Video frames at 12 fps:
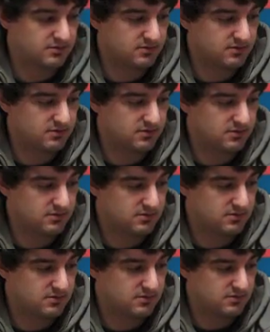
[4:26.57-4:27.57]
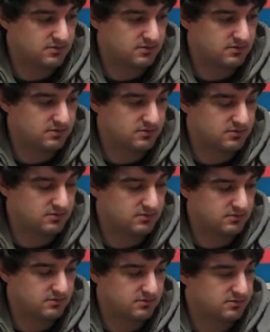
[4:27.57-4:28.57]

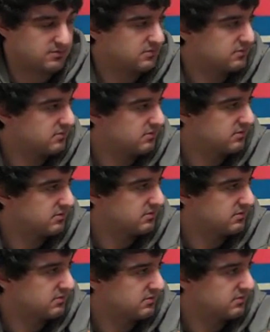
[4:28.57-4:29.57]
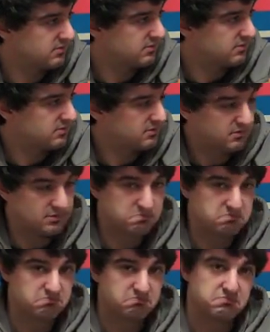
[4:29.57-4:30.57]

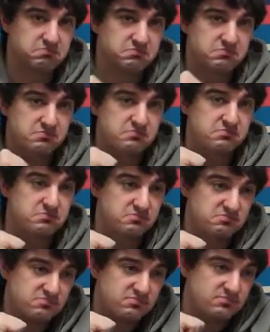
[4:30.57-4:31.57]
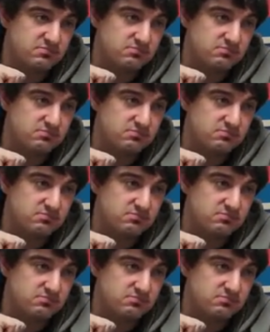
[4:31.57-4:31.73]
[no speech]